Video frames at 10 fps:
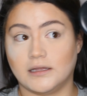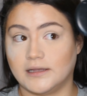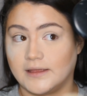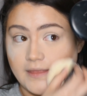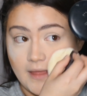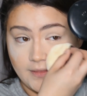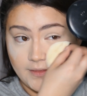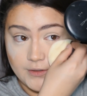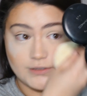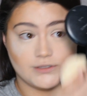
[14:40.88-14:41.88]
And like that,
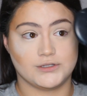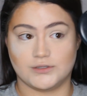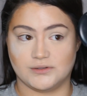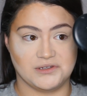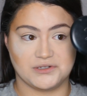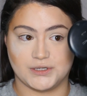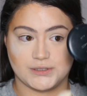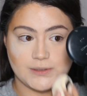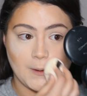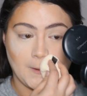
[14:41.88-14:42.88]
there's
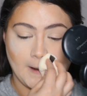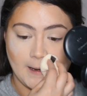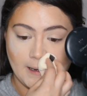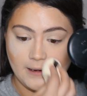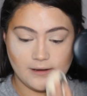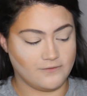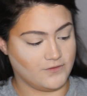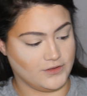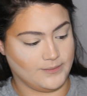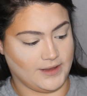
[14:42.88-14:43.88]
just no need
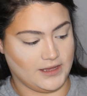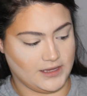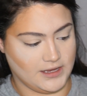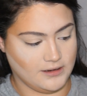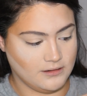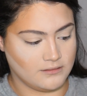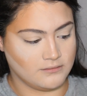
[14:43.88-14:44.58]
for the baking,